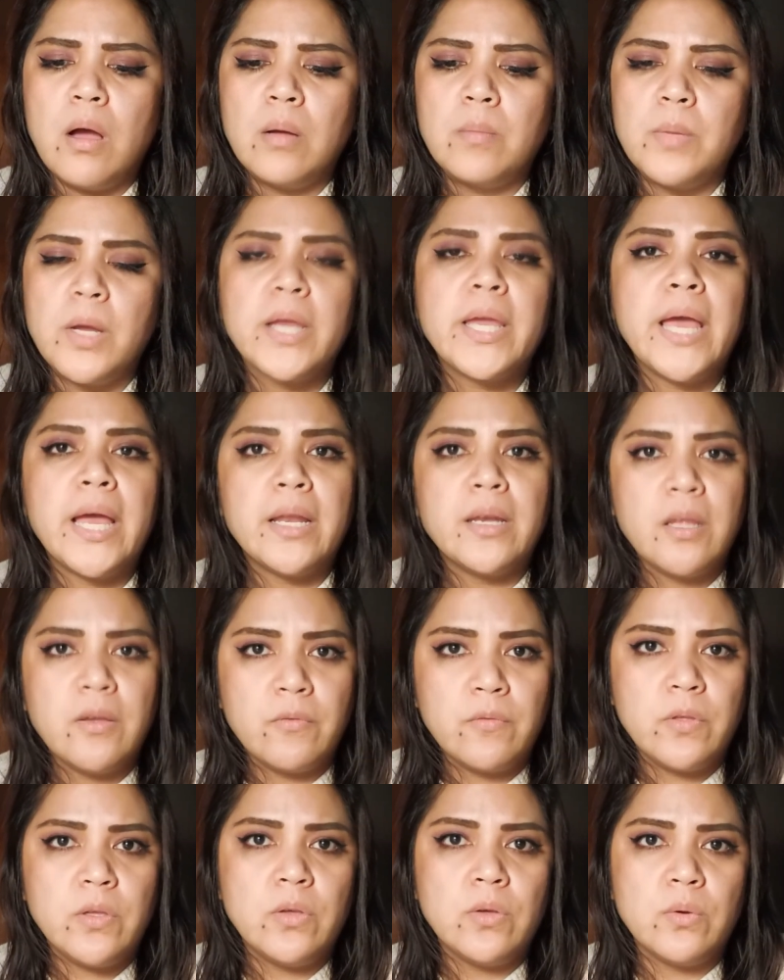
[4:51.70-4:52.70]
again,
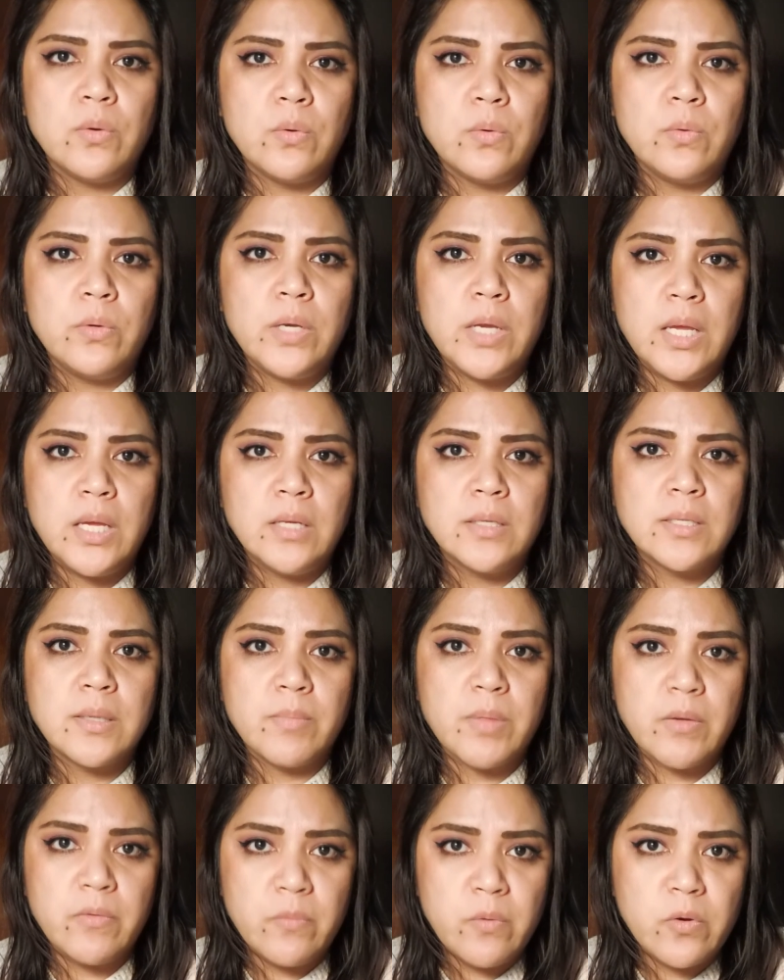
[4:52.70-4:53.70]
if you need
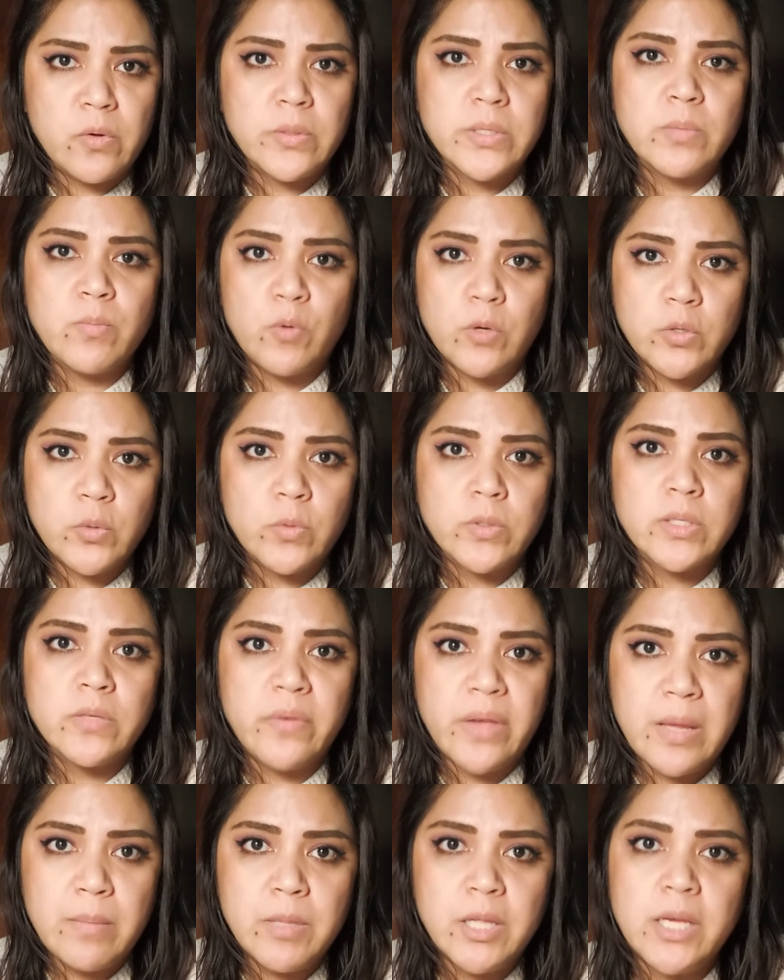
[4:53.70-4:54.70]
something focused more towards
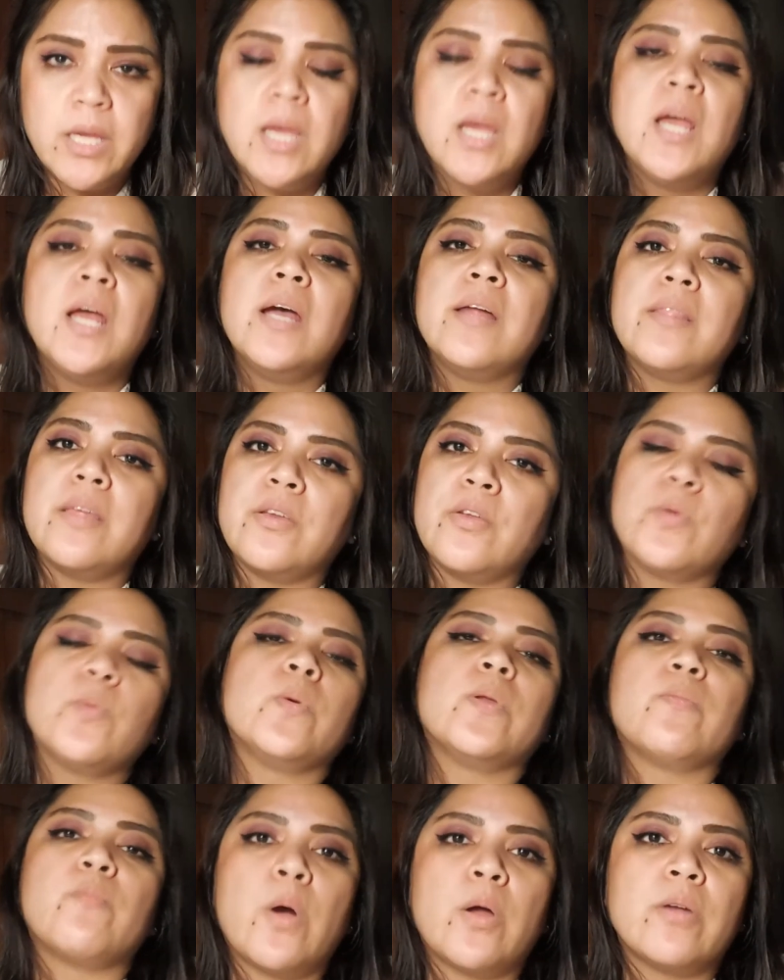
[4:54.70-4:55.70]
family, then you
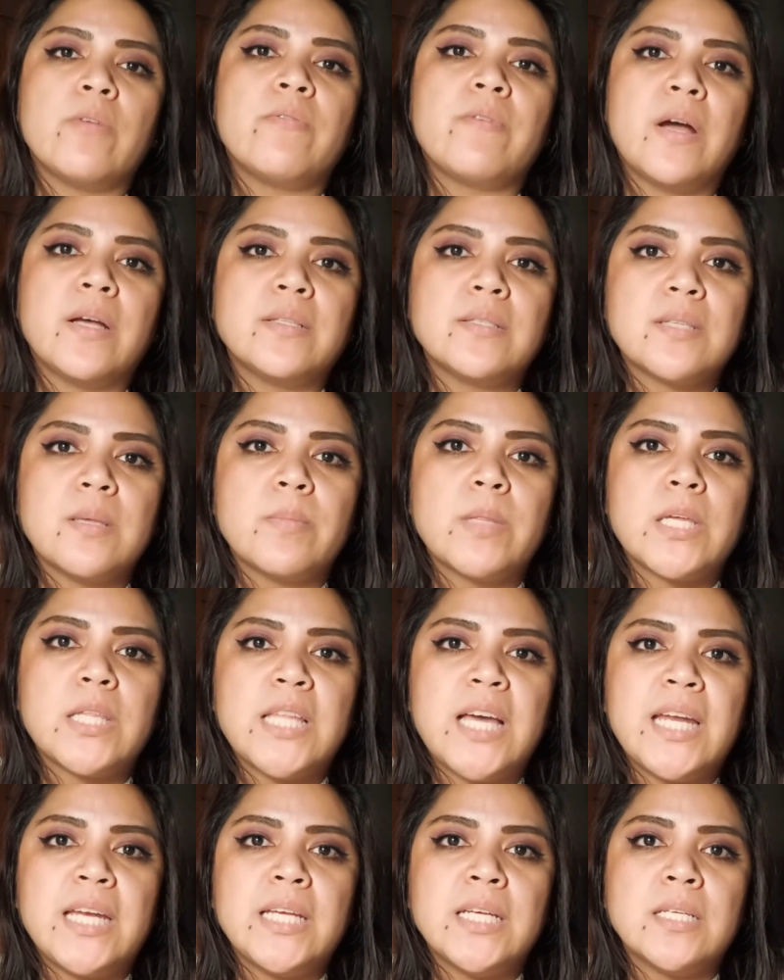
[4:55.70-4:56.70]
would want to find something
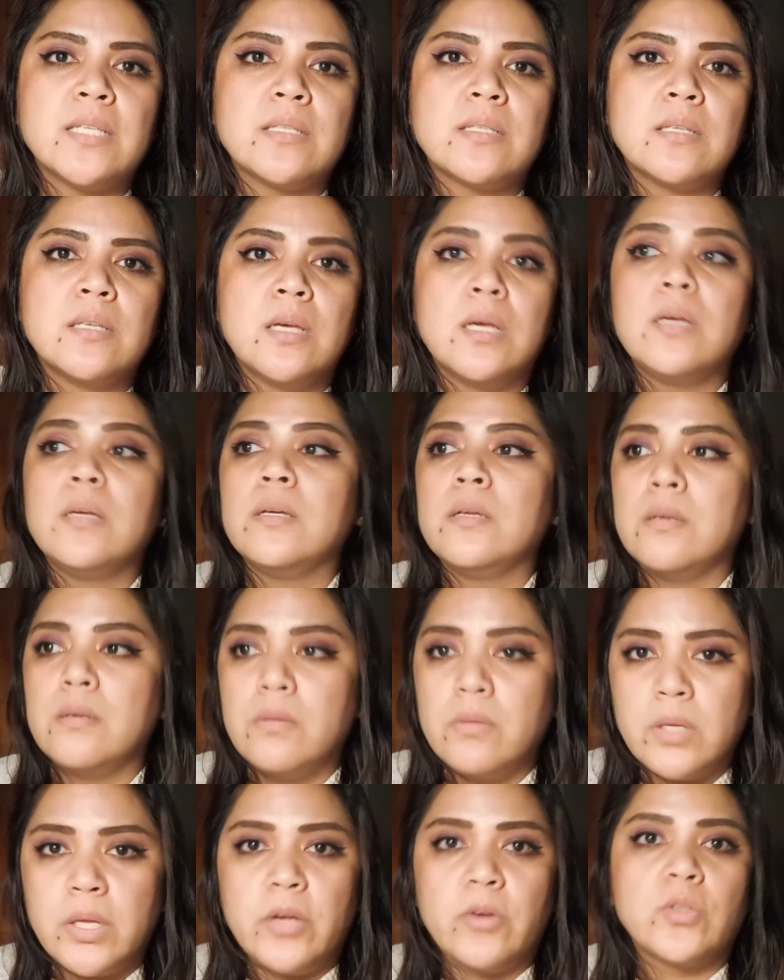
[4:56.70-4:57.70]
that is
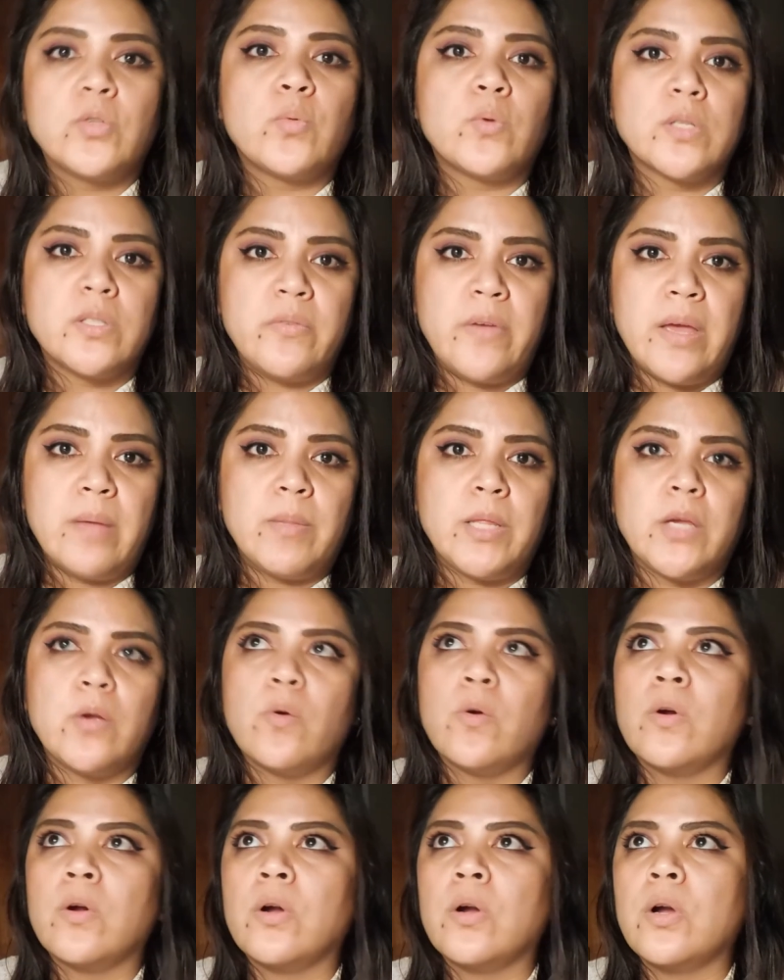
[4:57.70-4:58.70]
geared towards family,
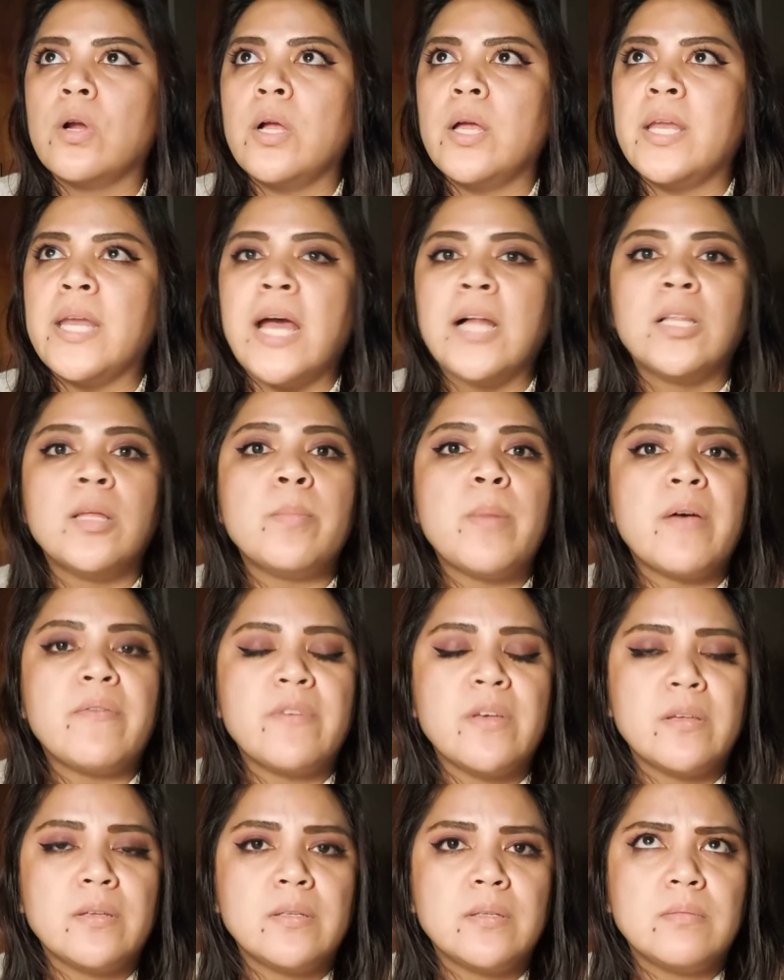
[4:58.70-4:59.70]
or an
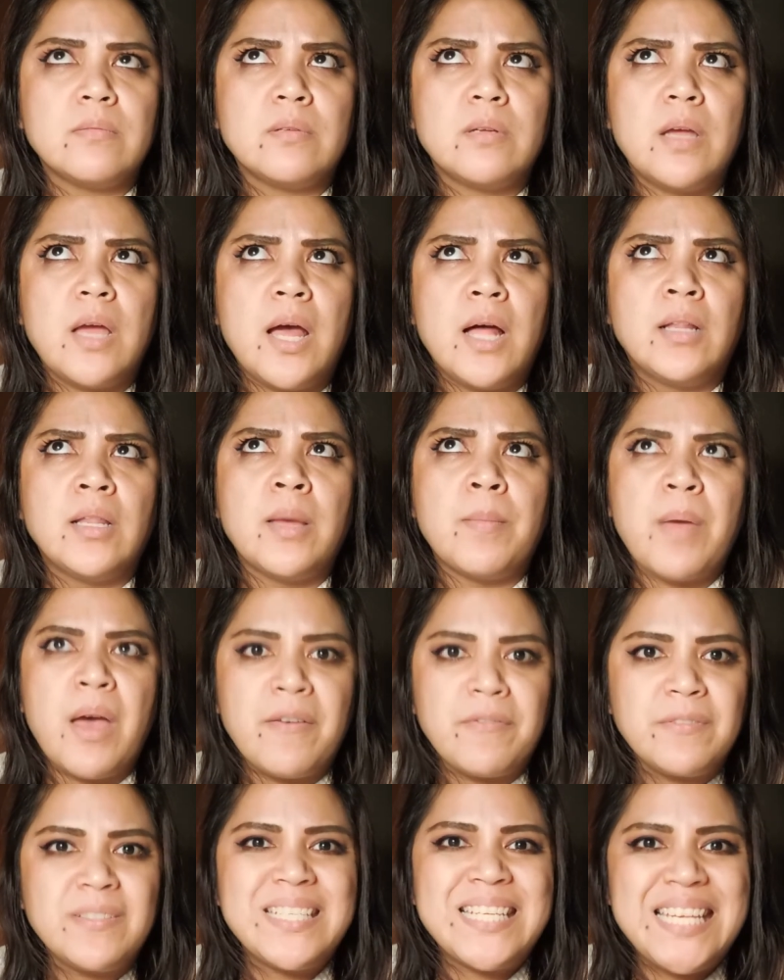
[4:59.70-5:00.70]

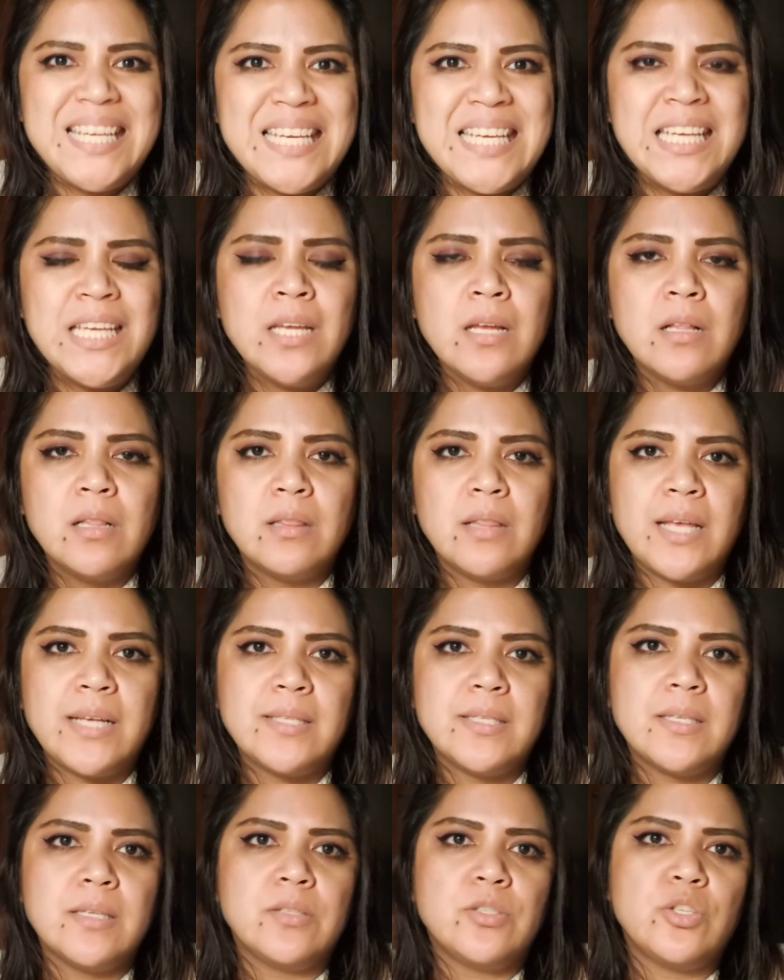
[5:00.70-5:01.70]
LMFT,
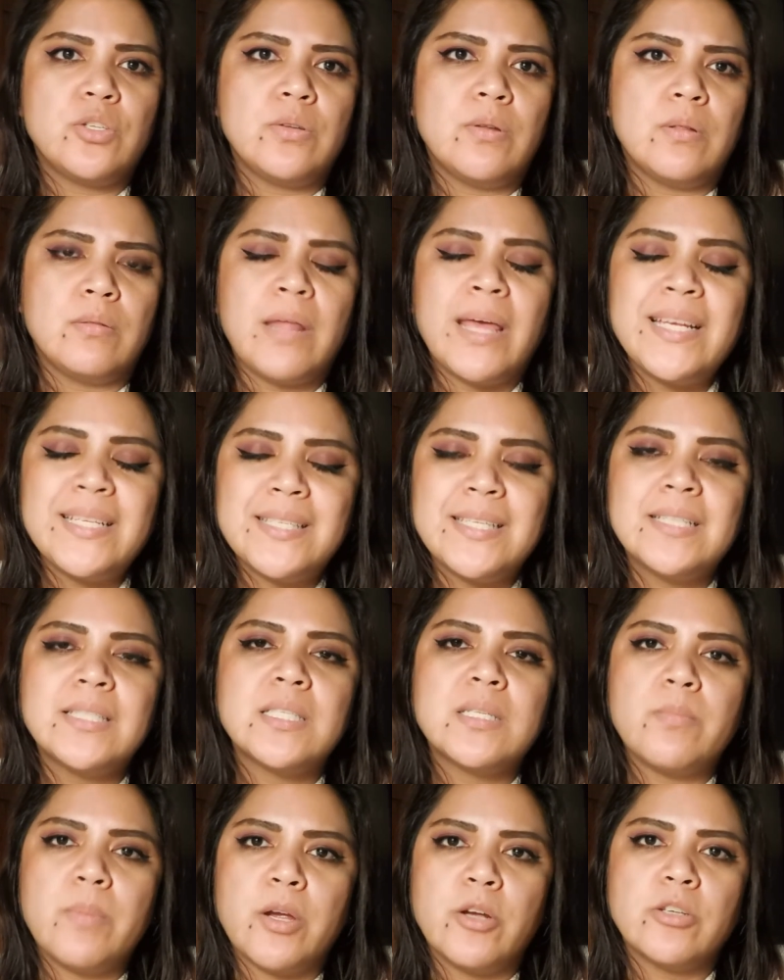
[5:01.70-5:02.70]

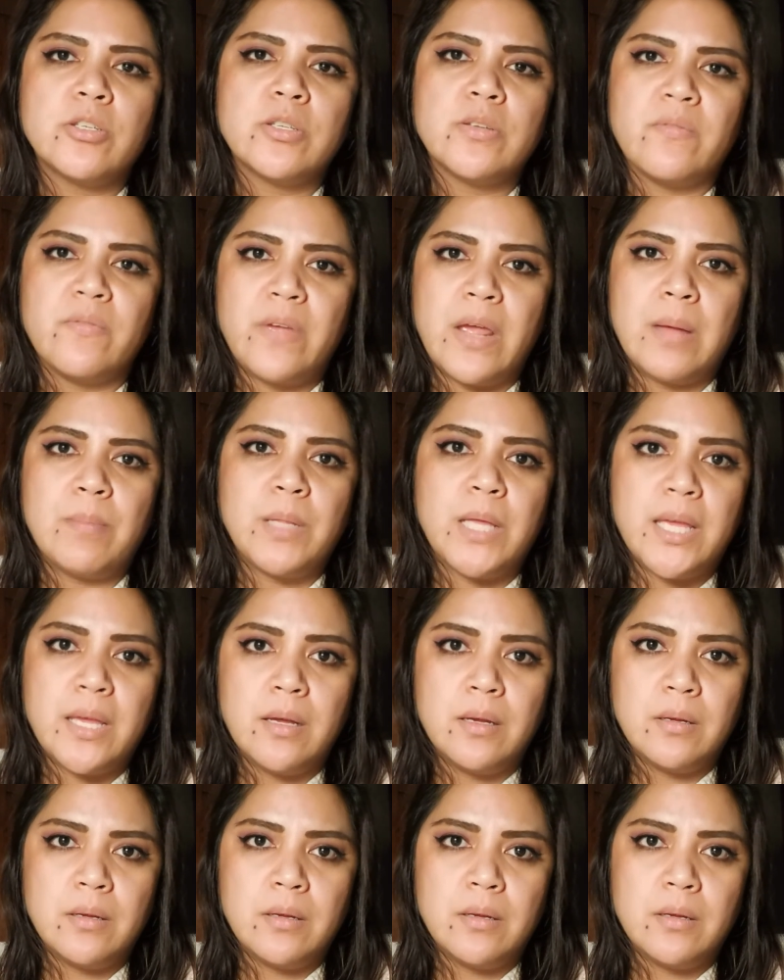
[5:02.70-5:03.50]
licensed marriage and family